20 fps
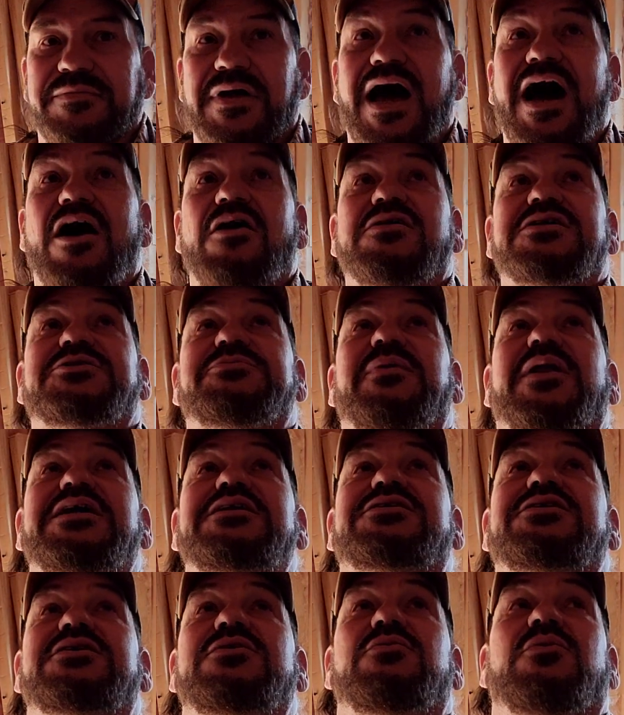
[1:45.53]
I'll
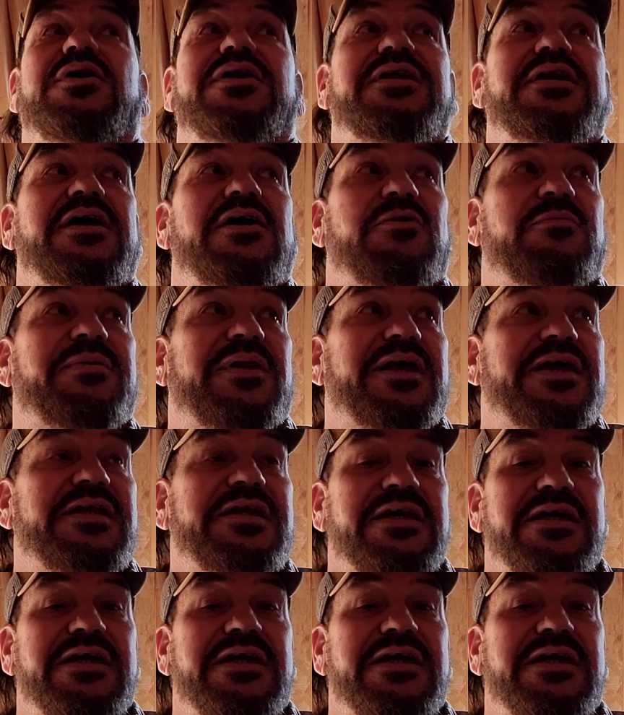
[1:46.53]
explain to you what a nail plate